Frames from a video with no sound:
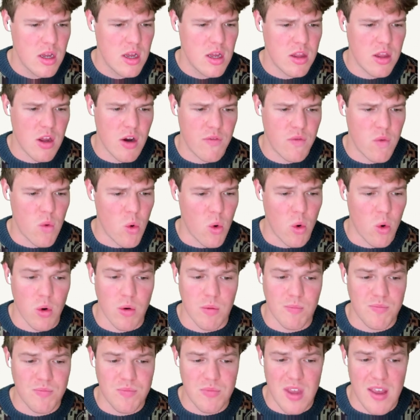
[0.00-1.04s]
Therefore,
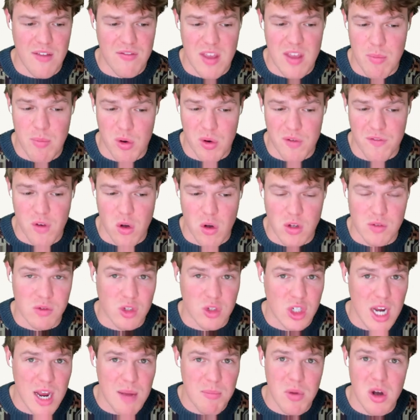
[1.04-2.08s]
if they put false for
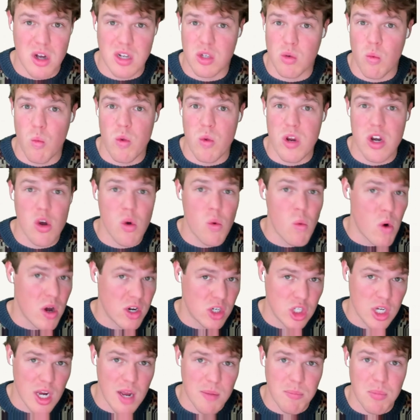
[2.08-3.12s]
chatbots, we don't want
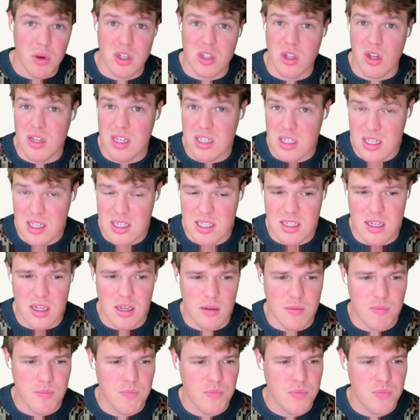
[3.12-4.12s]
chatbots on this listing.